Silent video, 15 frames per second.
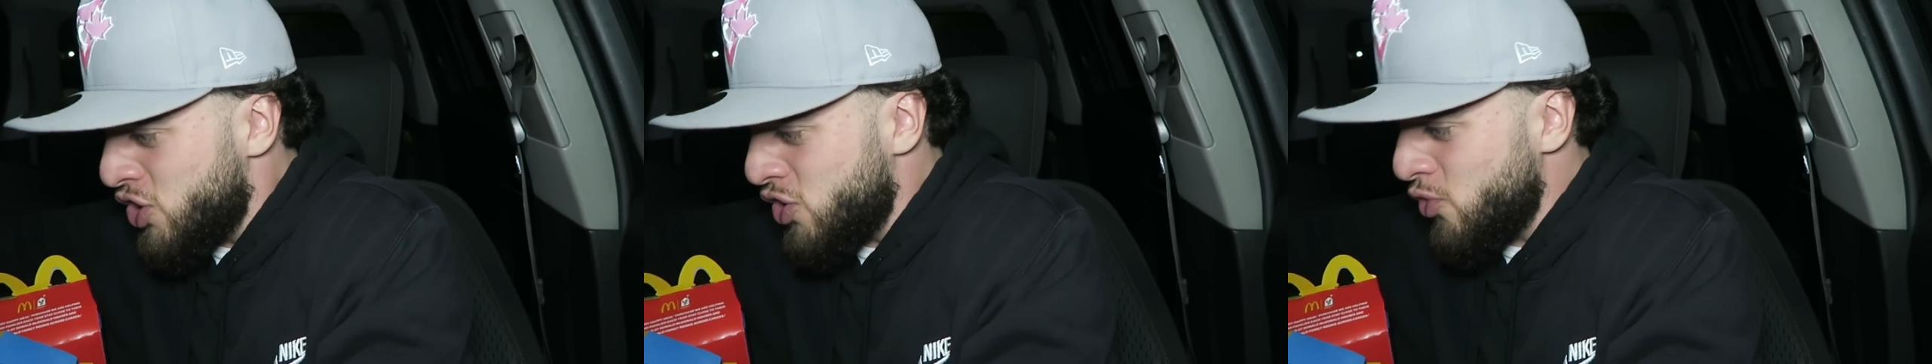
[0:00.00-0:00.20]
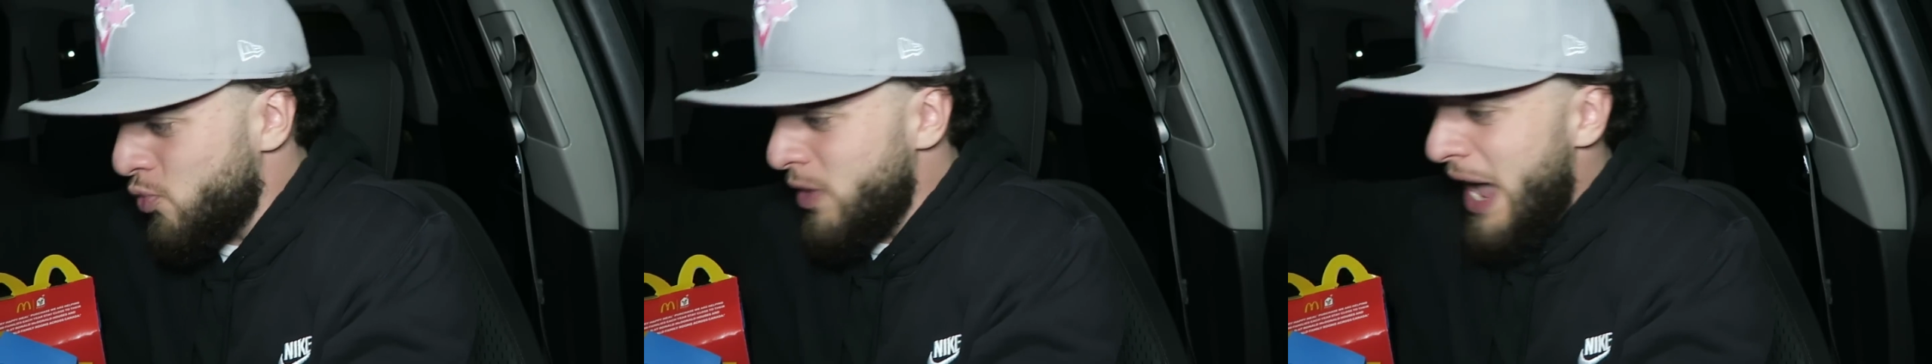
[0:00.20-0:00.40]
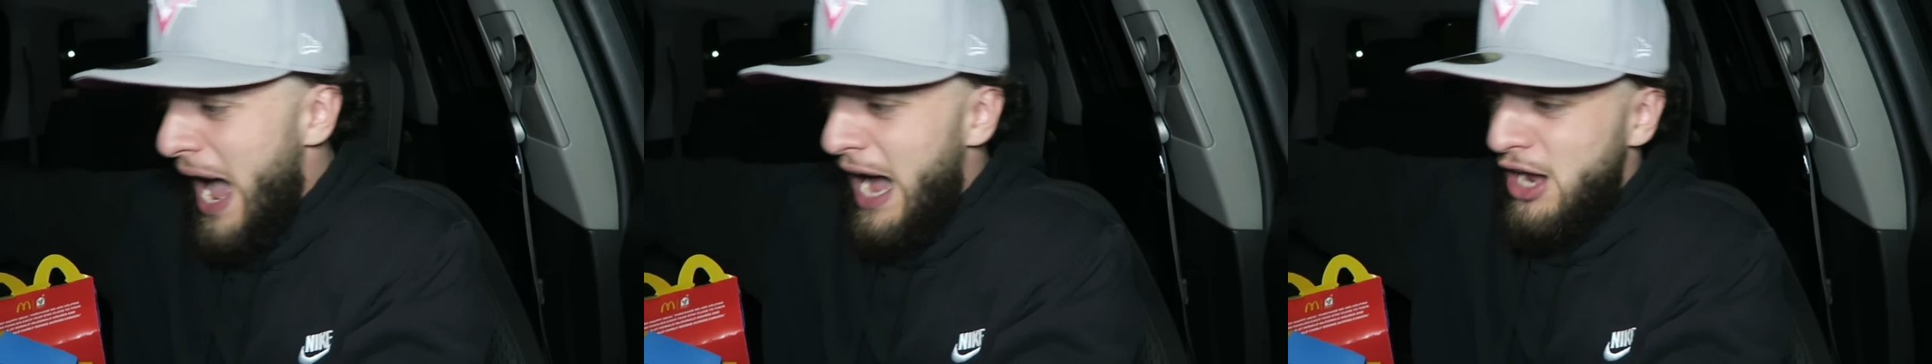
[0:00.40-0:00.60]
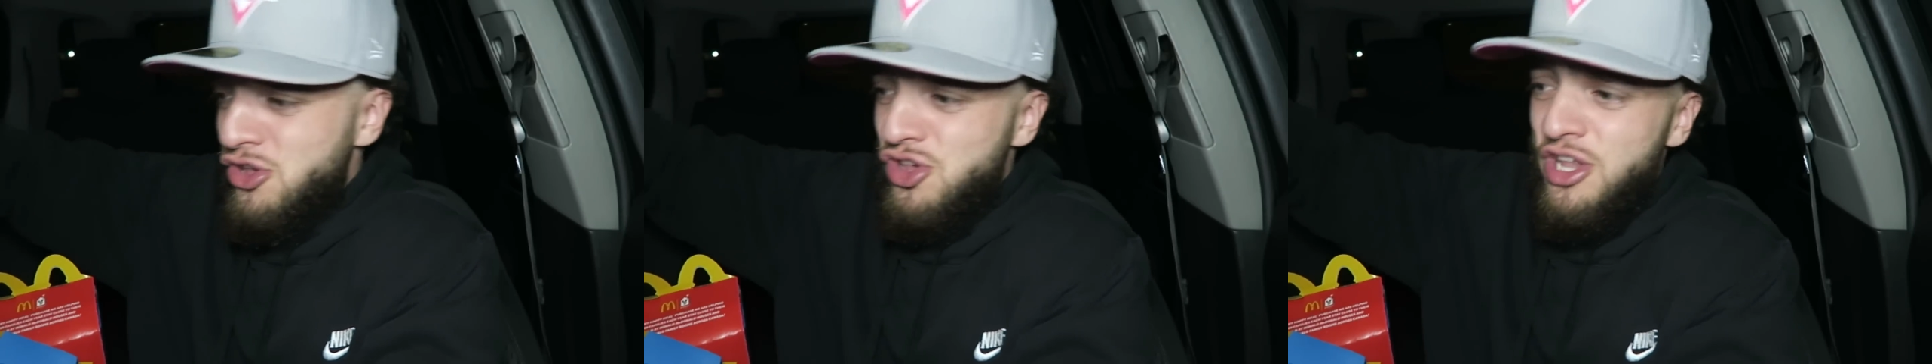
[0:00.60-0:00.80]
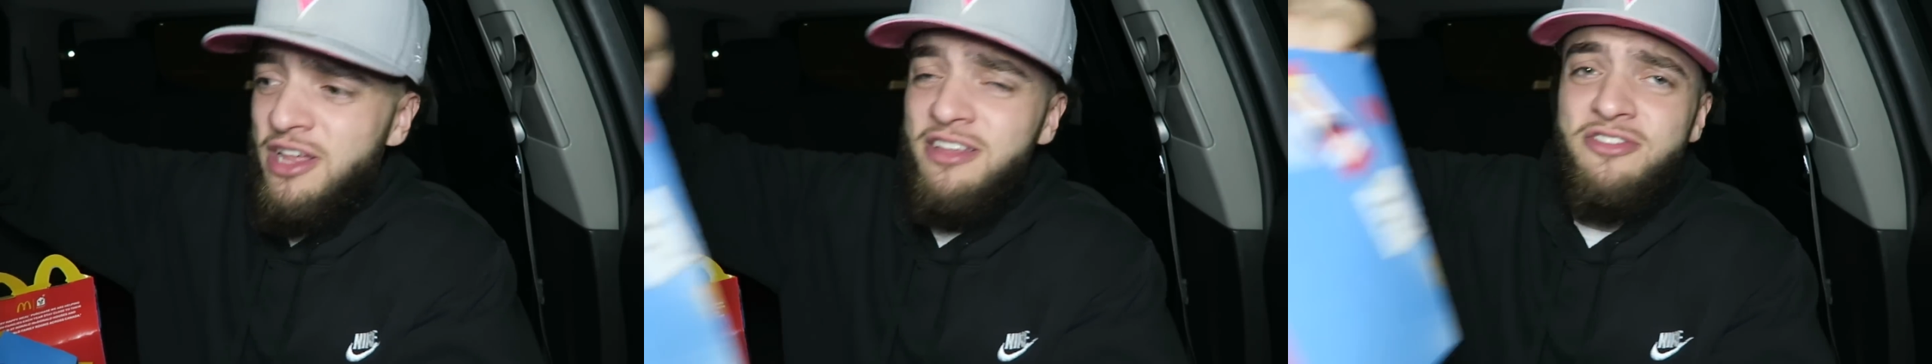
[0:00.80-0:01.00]
Should we
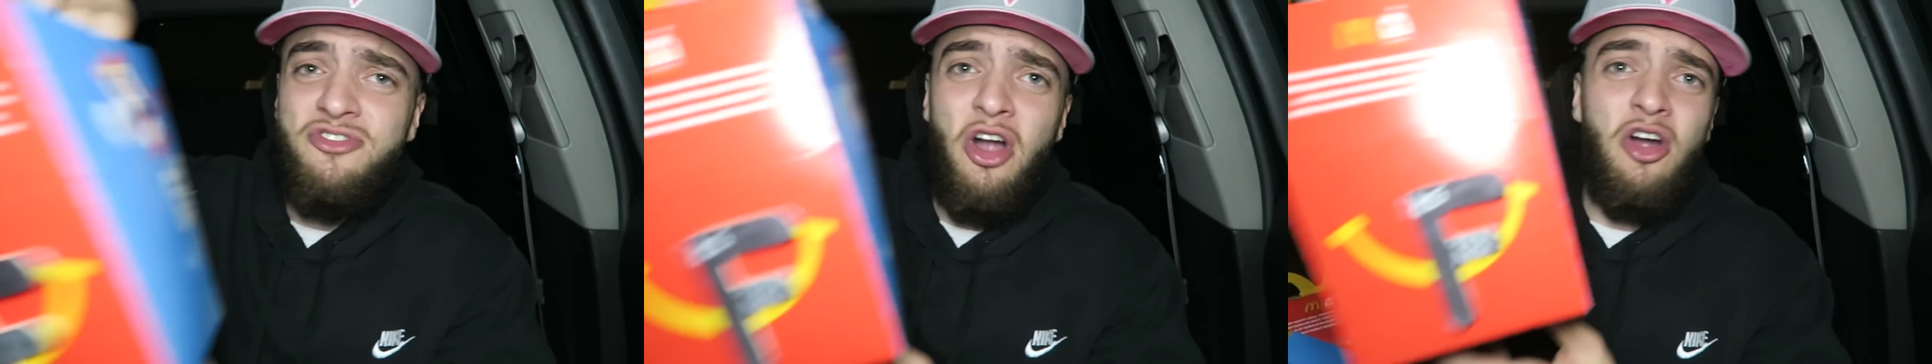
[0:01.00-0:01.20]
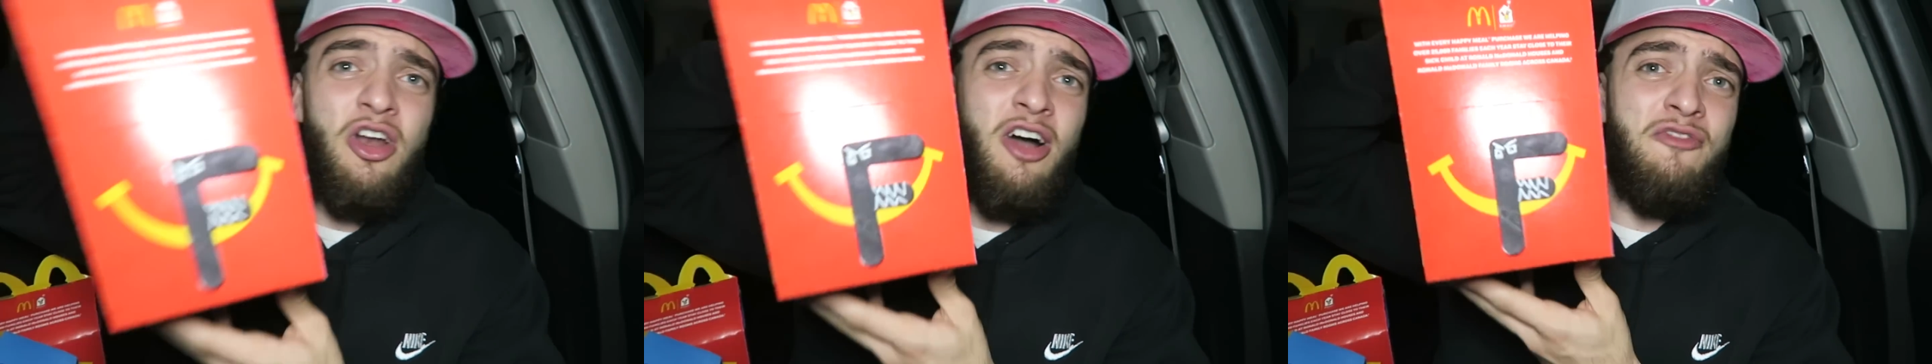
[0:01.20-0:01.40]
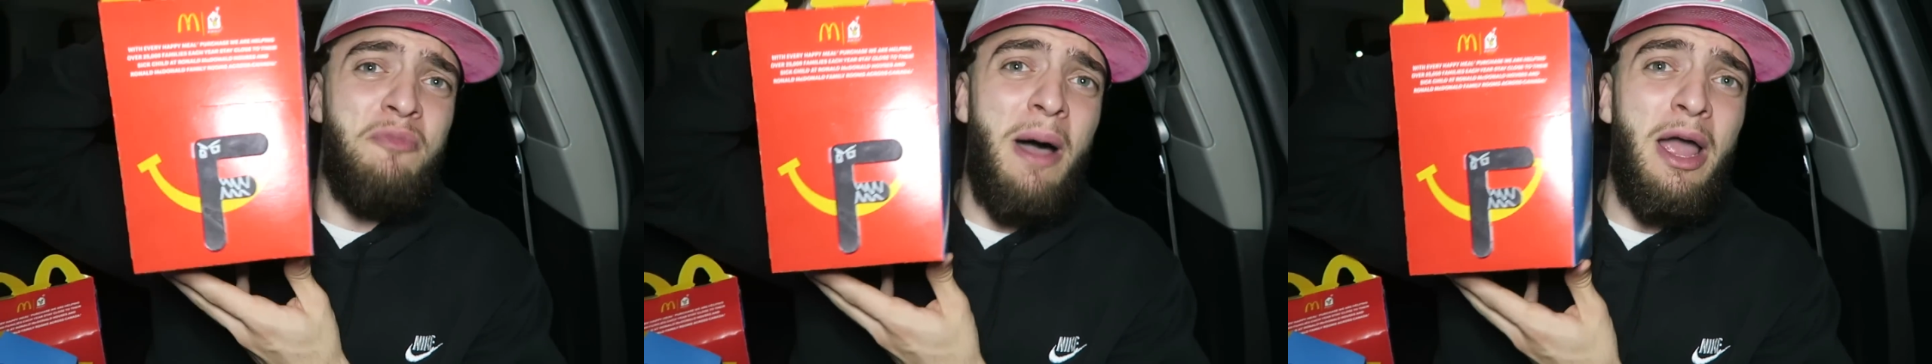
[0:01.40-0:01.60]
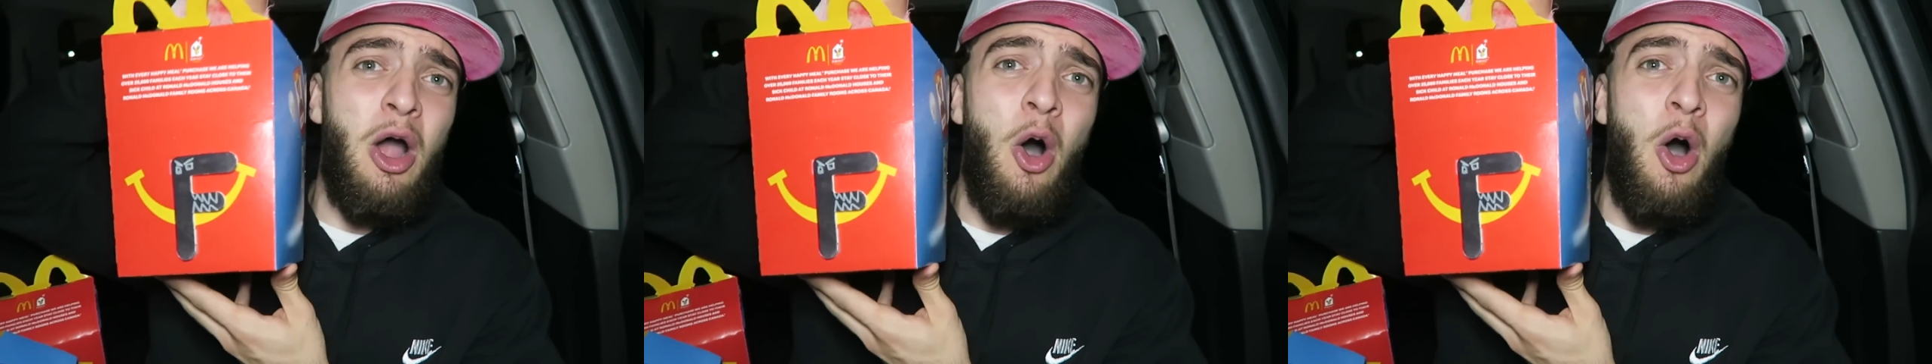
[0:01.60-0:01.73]
actually start off by